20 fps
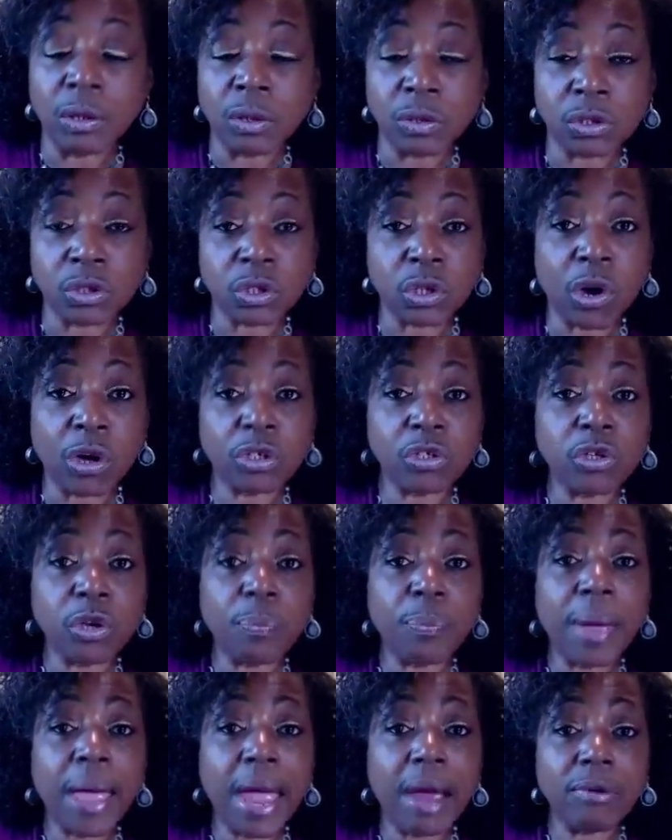Start your
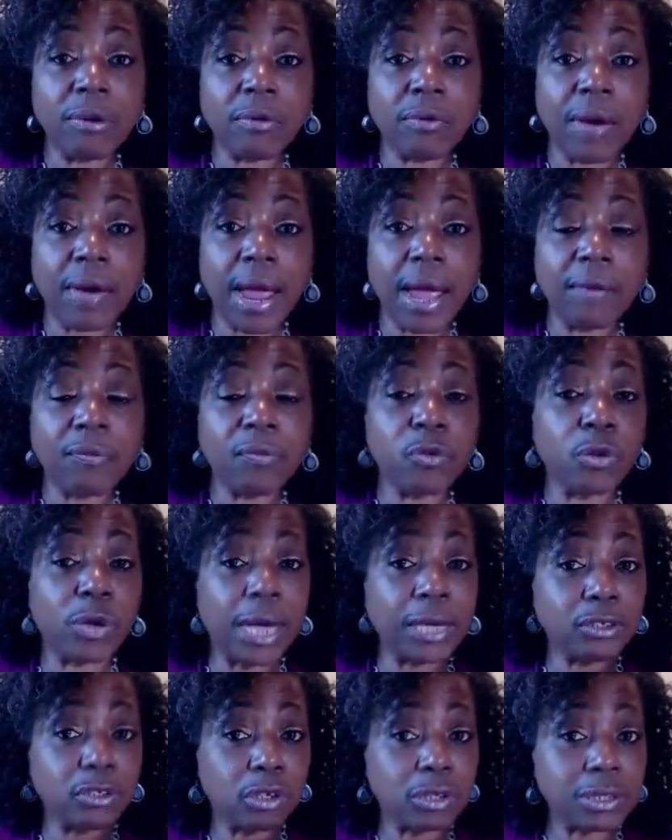paragraph. You
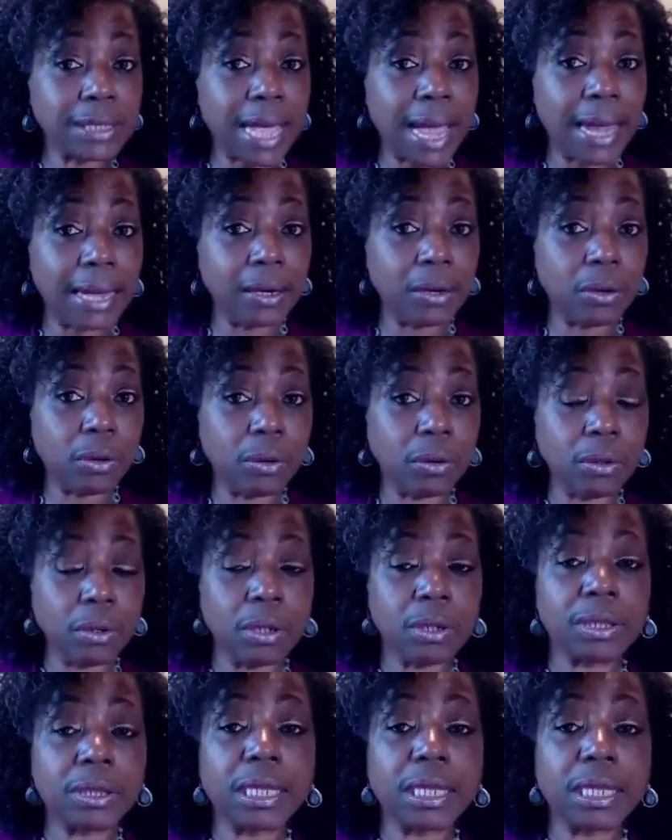got your title.